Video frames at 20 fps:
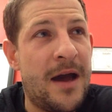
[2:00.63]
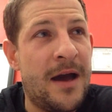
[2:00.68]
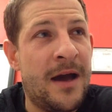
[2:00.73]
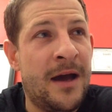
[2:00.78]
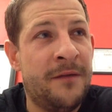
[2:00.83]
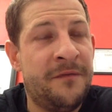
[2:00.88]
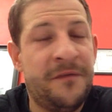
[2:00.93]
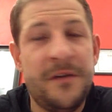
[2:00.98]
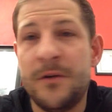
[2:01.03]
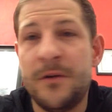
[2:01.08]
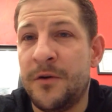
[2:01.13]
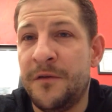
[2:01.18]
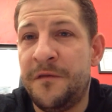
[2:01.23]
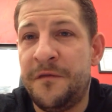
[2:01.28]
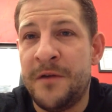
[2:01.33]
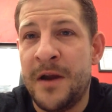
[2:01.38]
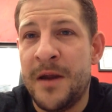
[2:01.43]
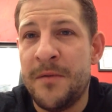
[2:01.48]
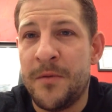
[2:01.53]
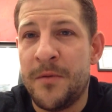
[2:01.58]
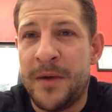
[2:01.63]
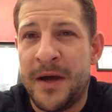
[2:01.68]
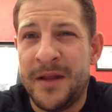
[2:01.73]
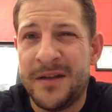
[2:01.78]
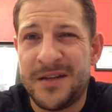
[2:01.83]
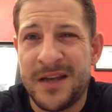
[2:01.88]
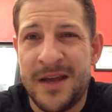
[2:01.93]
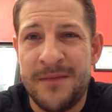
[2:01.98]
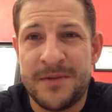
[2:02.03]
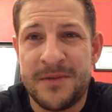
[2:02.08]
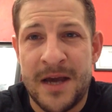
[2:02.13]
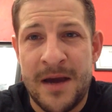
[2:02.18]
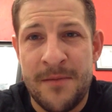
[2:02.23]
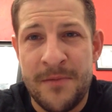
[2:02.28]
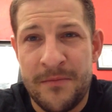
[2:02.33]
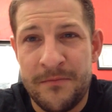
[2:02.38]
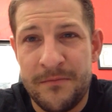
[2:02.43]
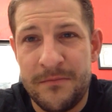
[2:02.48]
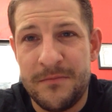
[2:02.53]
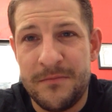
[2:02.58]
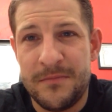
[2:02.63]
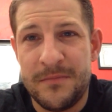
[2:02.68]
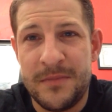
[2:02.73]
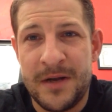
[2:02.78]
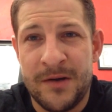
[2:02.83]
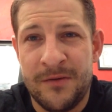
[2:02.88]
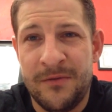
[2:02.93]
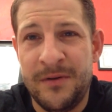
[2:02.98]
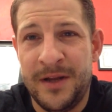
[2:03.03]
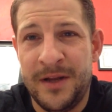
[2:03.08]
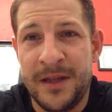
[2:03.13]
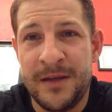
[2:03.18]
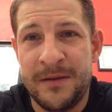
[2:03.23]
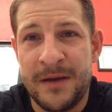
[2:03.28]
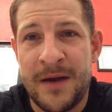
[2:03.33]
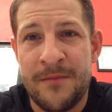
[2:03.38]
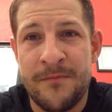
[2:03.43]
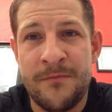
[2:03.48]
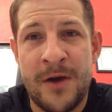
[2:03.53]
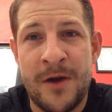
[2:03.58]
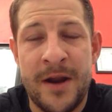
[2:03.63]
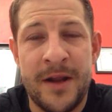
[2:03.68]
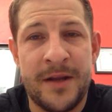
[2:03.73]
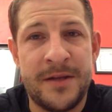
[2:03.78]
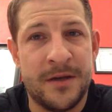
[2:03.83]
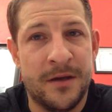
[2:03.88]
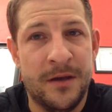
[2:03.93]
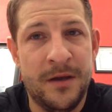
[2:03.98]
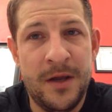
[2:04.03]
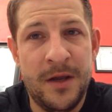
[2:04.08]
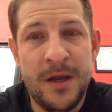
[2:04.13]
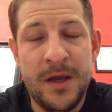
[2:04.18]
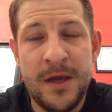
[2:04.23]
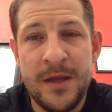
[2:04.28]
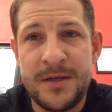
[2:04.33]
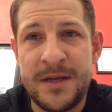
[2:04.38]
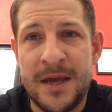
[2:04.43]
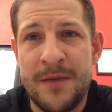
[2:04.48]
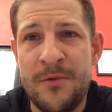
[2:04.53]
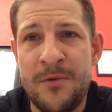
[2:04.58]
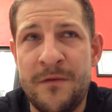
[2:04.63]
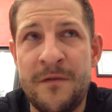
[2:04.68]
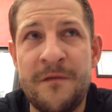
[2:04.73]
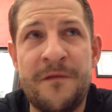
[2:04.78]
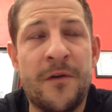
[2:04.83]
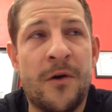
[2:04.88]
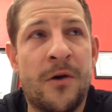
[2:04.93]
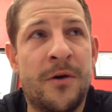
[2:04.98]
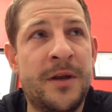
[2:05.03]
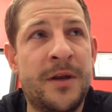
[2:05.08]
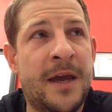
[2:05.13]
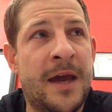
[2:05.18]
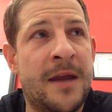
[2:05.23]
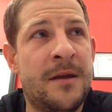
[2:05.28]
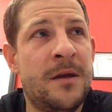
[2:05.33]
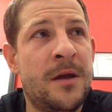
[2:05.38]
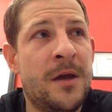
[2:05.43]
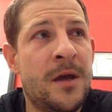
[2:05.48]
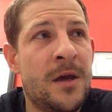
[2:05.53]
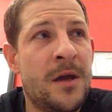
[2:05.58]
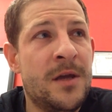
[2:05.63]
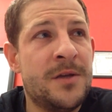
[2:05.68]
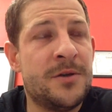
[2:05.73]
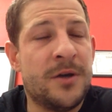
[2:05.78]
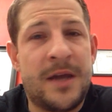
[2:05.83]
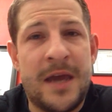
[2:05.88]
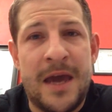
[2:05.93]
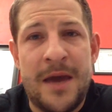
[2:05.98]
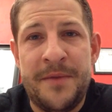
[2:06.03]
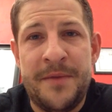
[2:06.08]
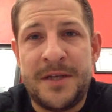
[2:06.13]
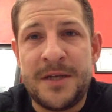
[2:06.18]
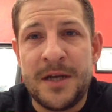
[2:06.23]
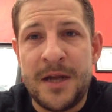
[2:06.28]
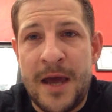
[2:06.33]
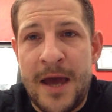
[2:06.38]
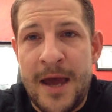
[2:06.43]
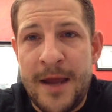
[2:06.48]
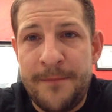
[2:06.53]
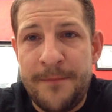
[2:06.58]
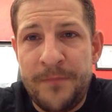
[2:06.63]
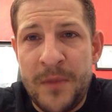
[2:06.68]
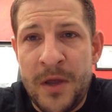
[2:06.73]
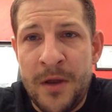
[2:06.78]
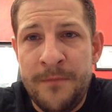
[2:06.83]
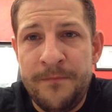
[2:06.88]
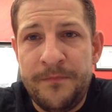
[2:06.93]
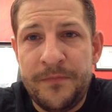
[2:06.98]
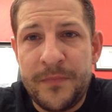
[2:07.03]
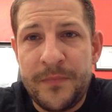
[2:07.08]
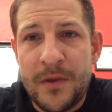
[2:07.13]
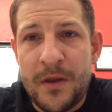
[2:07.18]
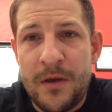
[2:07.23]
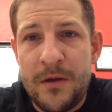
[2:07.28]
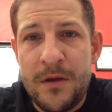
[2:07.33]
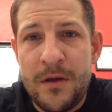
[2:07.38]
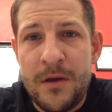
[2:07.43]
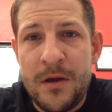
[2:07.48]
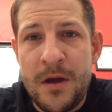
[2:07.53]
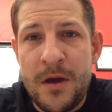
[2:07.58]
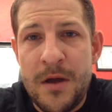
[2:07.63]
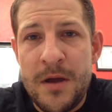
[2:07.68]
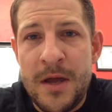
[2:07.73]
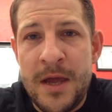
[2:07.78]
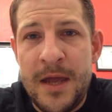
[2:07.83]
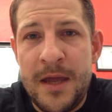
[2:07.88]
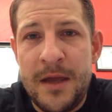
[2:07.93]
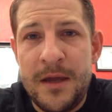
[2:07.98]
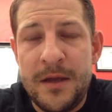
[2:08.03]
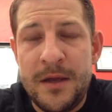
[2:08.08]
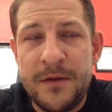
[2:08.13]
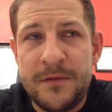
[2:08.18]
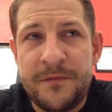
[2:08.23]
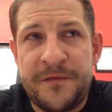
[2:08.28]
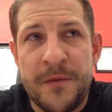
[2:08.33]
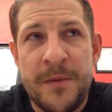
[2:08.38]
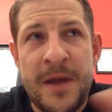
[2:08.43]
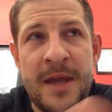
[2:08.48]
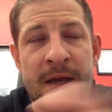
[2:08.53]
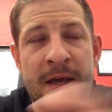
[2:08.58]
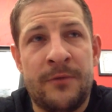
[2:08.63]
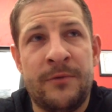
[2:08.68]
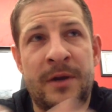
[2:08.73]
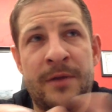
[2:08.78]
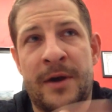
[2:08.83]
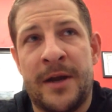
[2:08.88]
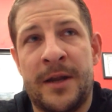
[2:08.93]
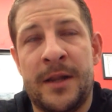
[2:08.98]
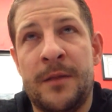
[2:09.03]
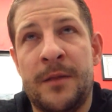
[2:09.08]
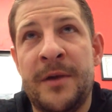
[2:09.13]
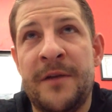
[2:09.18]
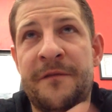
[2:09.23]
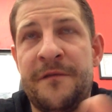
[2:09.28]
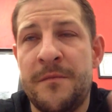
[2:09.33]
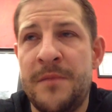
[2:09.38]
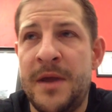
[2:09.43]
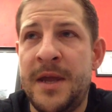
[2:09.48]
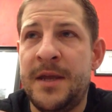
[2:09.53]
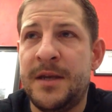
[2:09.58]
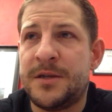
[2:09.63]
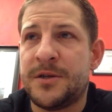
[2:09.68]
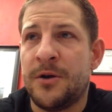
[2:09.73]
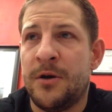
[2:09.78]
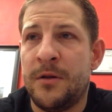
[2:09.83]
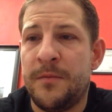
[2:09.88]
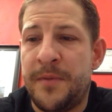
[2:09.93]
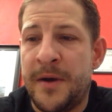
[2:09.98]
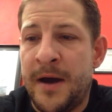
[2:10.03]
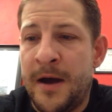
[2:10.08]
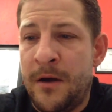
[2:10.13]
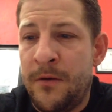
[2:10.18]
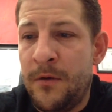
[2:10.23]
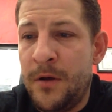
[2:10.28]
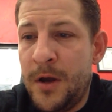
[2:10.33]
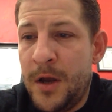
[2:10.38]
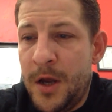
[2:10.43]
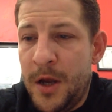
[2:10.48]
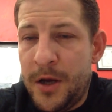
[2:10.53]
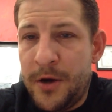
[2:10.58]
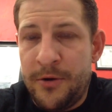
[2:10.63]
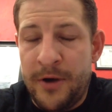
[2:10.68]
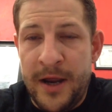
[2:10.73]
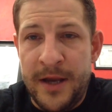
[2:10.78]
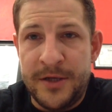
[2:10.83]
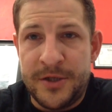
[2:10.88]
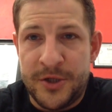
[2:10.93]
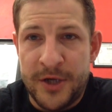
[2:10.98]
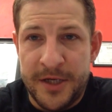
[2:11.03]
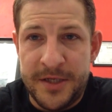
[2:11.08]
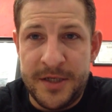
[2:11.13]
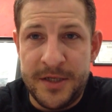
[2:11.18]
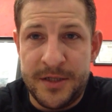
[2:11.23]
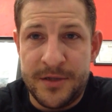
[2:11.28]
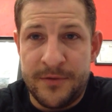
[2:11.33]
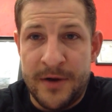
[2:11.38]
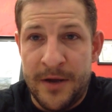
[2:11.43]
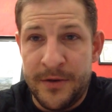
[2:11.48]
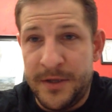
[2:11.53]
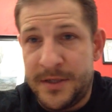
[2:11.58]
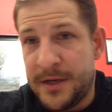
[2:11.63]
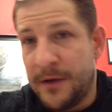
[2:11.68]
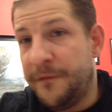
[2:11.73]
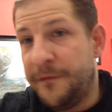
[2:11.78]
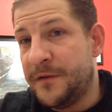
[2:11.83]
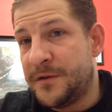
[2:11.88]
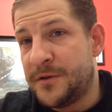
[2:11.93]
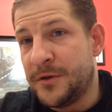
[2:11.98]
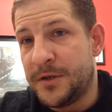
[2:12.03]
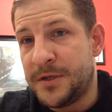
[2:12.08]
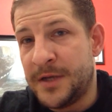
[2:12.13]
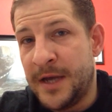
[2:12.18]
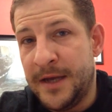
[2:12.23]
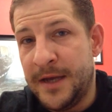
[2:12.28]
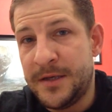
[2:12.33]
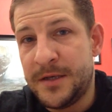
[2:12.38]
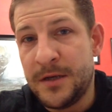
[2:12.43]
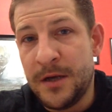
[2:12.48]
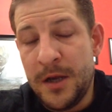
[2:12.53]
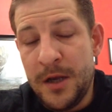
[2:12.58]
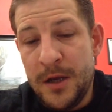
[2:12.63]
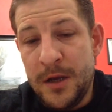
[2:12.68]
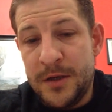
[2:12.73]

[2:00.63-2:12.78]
I feel good for it. But by the same time, I really am ready to get moving forward again. So I came in today, and for me, I'll rewind a little bit. For me, it's all about creating strategies around yourself for success.